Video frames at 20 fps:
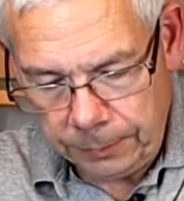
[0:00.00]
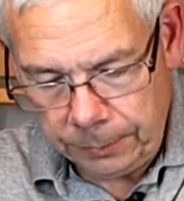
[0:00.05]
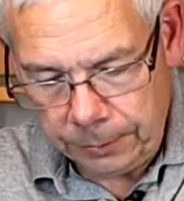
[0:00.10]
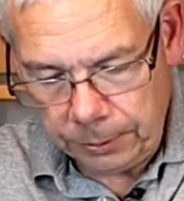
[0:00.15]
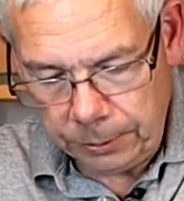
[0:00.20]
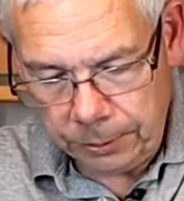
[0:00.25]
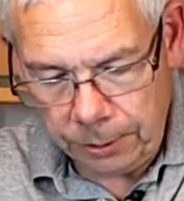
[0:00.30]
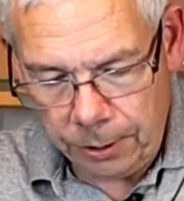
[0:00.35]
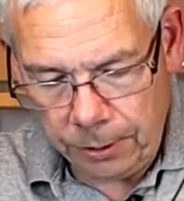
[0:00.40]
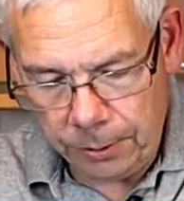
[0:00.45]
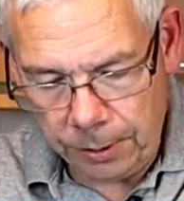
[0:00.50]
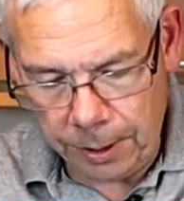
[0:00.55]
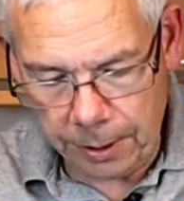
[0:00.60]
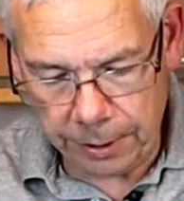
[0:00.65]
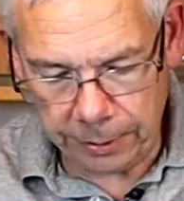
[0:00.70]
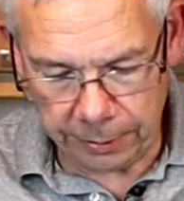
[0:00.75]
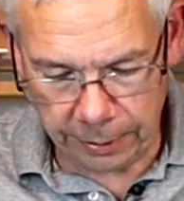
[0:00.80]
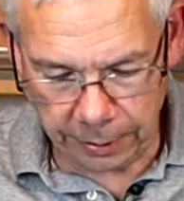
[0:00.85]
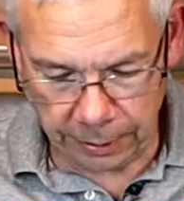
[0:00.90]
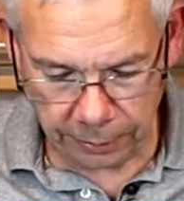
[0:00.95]
So now
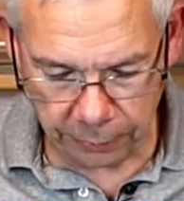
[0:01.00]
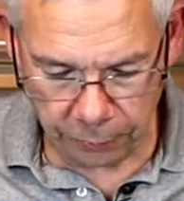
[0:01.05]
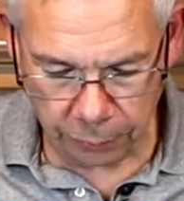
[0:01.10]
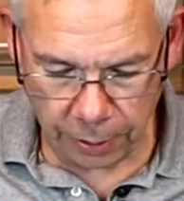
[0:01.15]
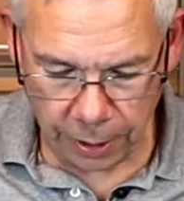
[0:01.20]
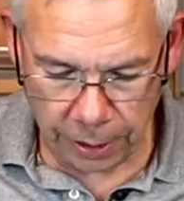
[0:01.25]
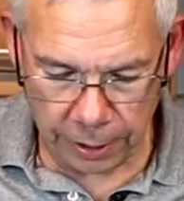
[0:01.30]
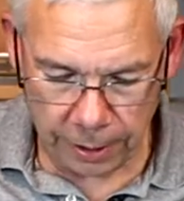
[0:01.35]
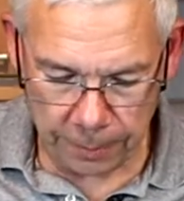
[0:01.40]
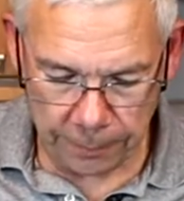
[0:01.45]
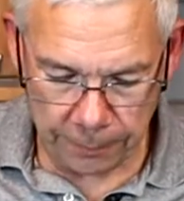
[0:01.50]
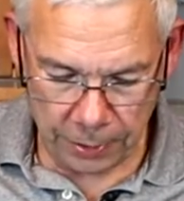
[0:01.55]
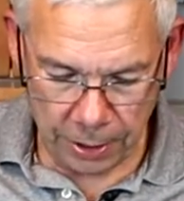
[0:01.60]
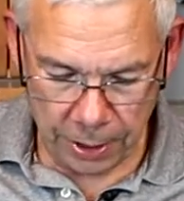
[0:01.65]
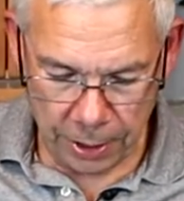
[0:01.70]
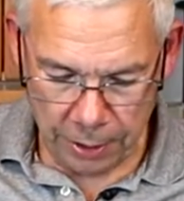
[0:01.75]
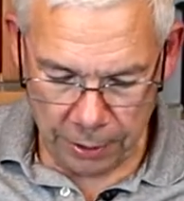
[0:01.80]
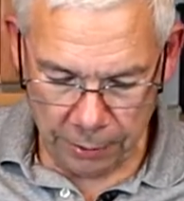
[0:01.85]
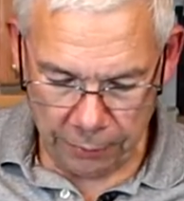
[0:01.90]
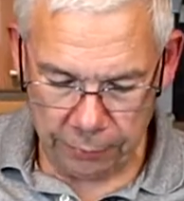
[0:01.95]
I think it's ready.
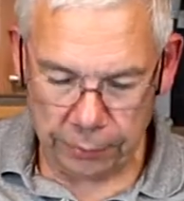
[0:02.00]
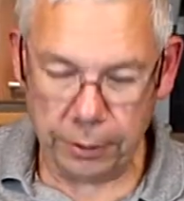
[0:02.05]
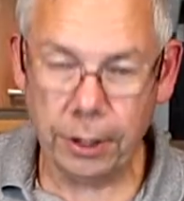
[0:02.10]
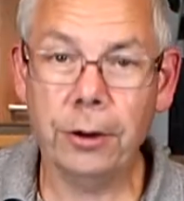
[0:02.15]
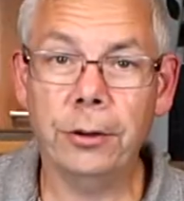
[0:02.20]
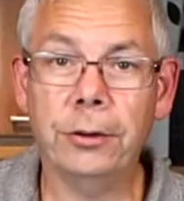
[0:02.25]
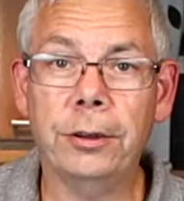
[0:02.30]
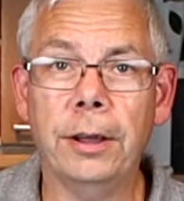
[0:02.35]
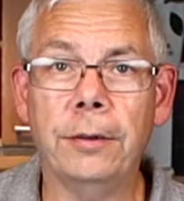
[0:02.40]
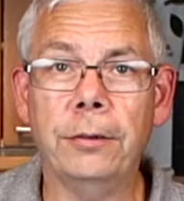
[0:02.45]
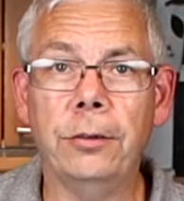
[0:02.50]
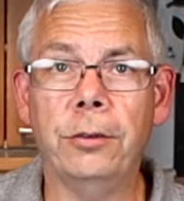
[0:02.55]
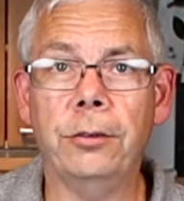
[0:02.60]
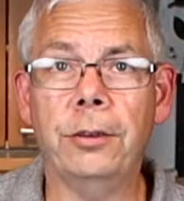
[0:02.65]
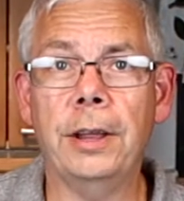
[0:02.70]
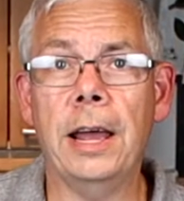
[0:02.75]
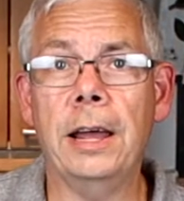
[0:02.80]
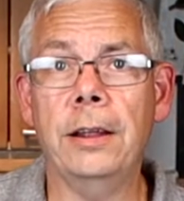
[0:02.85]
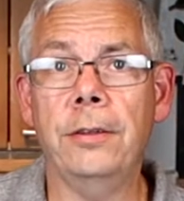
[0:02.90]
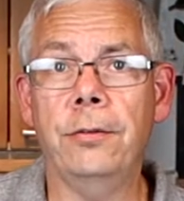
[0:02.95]
So now it has to
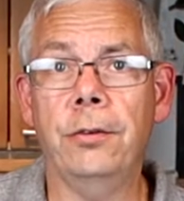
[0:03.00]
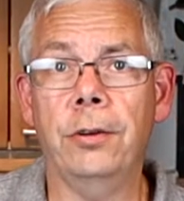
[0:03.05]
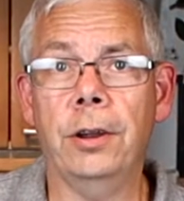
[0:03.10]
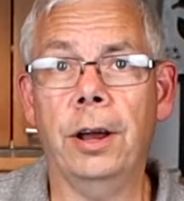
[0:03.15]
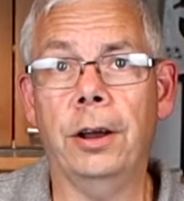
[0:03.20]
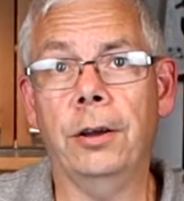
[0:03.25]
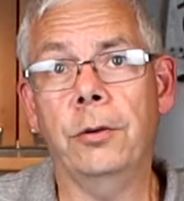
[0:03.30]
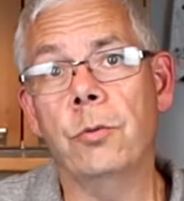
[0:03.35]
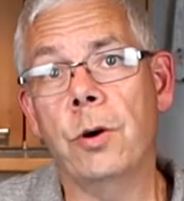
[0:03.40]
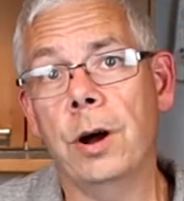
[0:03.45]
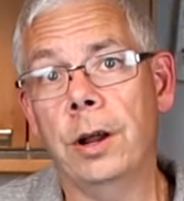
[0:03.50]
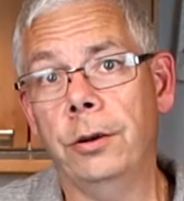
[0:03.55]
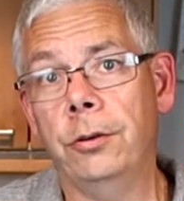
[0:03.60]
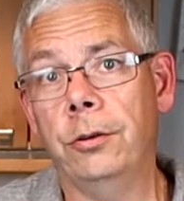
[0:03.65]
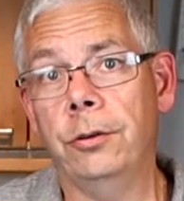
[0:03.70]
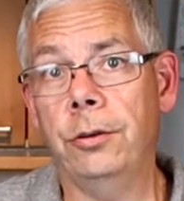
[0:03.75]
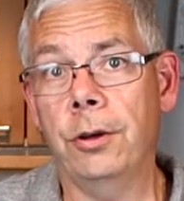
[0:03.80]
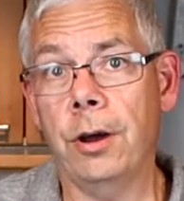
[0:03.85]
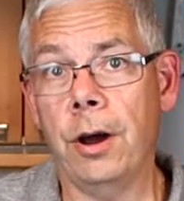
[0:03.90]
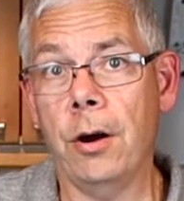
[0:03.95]
stand for like 1
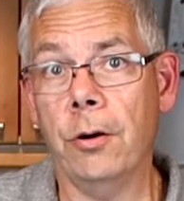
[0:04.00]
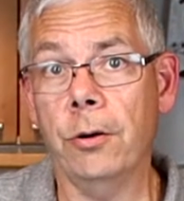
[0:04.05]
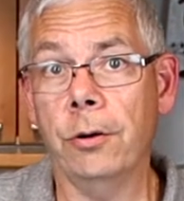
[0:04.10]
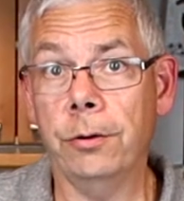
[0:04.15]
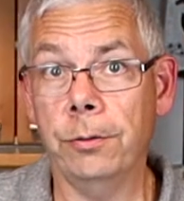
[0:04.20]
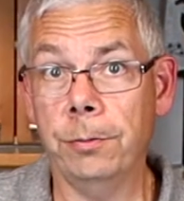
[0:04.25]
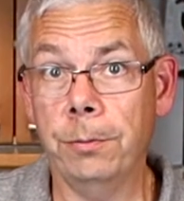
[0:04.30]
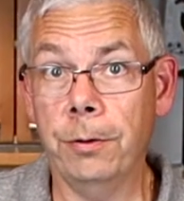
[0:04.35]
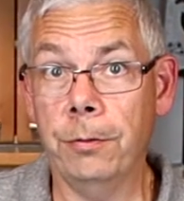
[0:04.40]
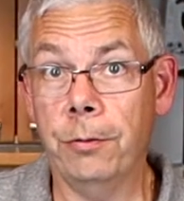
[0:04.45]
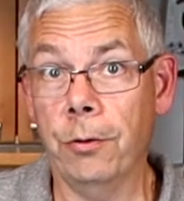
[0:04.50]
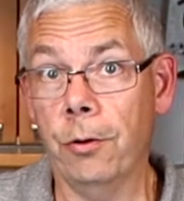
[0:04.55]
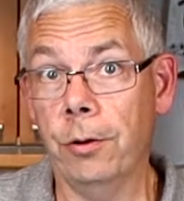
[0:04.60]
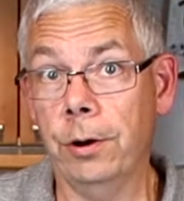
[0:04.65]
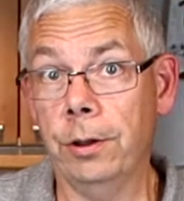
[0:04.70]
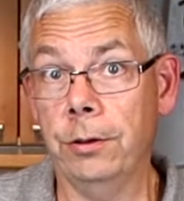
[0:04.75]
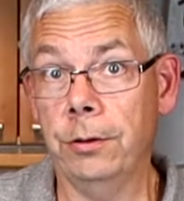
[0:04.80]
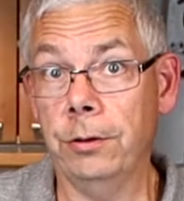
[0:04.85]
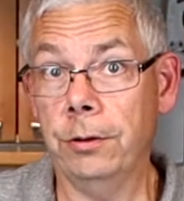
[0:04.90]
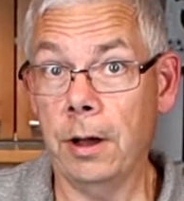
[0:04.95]
to 2 hours before
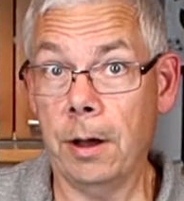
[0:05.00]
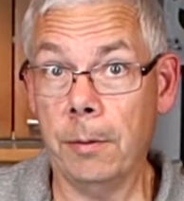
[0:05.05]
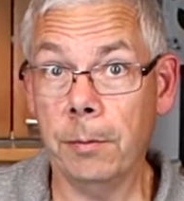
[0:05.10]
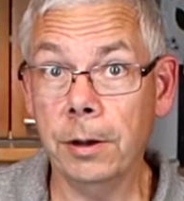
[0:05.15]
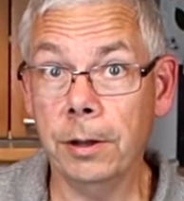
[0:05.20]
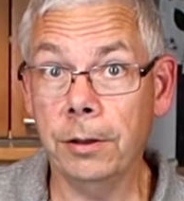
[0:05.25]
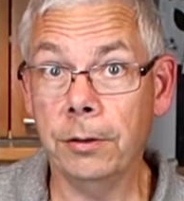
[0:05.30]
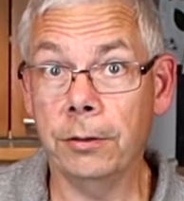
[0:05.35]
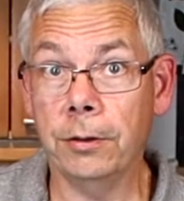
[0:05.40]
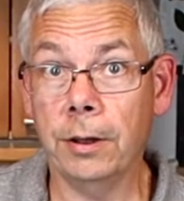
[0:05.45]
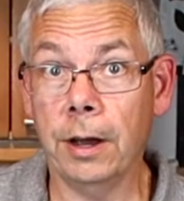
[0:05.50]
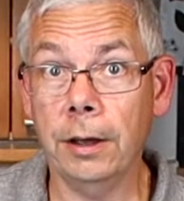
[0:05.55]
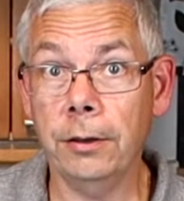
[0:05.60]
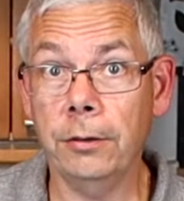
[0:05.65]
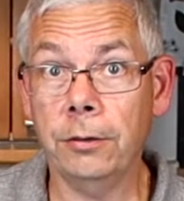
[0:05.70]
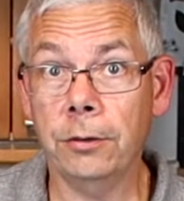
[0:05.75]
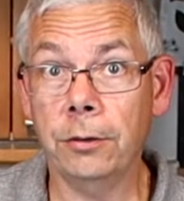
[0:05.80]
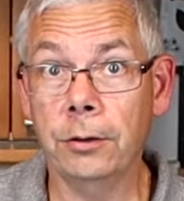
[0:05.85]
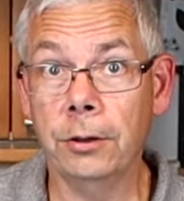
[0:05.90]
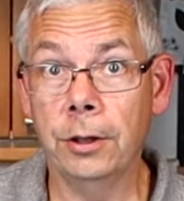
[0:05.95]
it doubles in
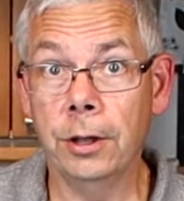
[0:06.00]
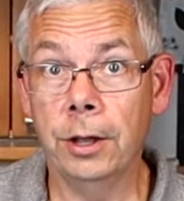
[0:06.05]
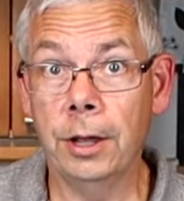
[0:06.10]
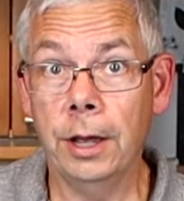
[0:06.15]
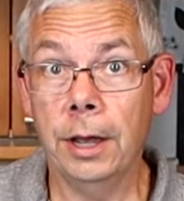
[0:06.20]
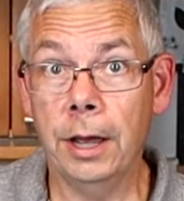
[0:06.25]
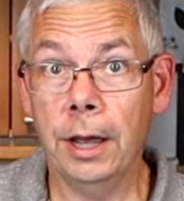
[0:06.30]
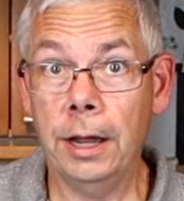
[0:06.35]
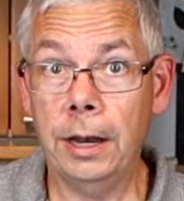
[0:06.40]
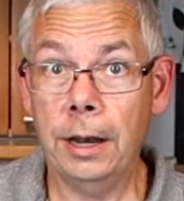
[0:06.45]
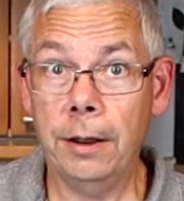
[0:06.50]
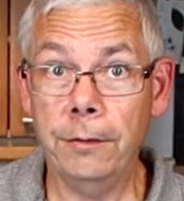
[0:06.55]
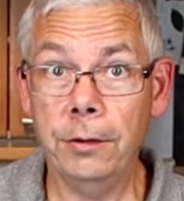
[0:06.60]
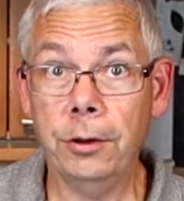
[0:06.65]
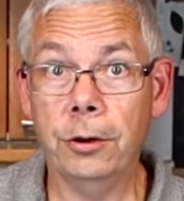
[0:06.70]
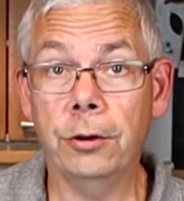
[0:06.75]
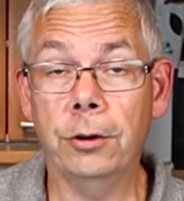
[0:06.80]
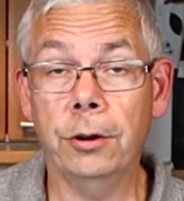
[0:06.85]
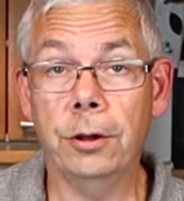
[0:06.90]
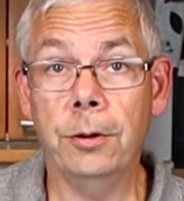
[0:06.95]
size. And then we're
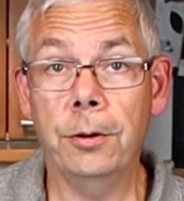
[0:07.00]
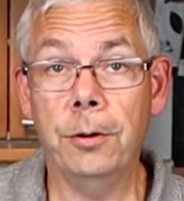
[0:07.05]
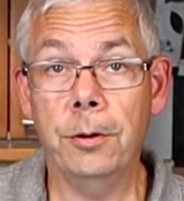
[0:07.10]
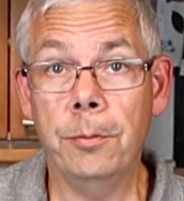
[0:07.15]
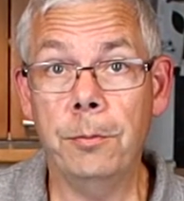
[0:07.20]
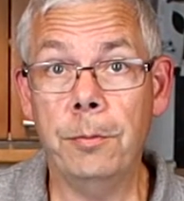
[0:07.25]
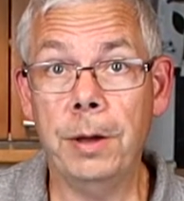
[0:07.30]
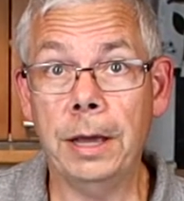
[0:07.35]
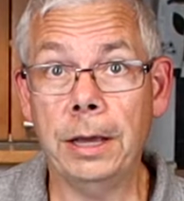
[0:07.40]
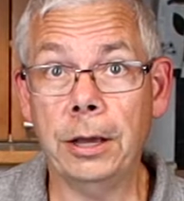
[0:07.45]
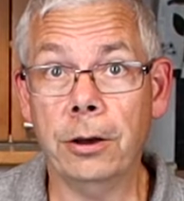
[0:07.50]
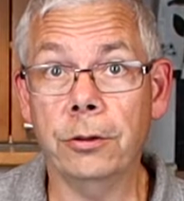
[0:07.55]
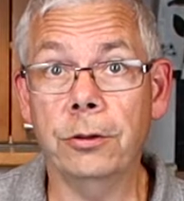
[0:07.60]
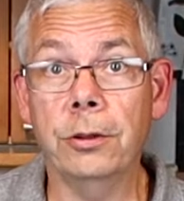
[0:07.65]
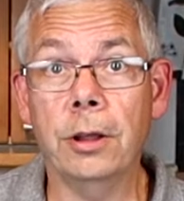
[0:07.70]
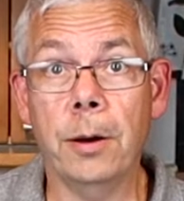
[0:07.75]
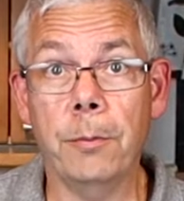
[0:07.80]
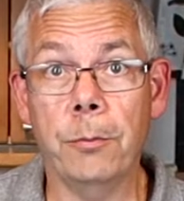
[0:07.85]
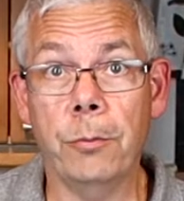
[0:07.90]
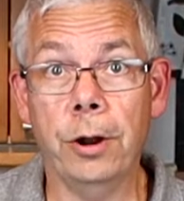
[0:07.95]
gonna make out
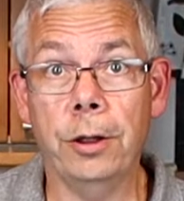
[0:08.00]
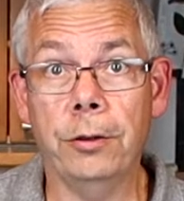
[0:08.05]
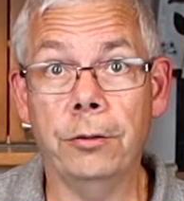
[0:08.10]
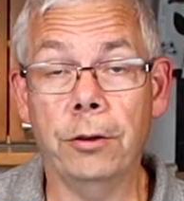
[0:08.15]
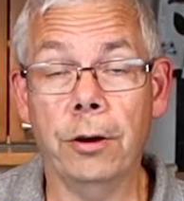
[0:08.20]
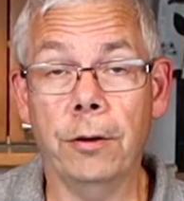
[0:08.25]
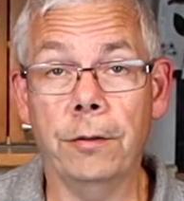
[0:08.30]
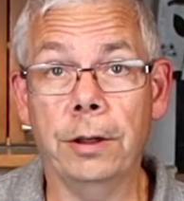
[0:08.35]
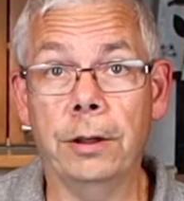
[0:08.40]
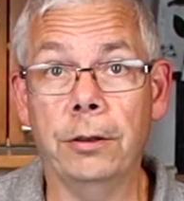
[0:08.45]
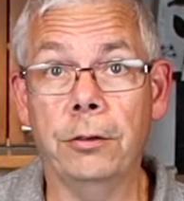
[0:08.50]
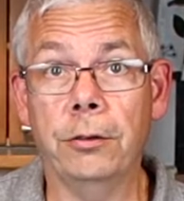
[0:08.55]
naan breads of it.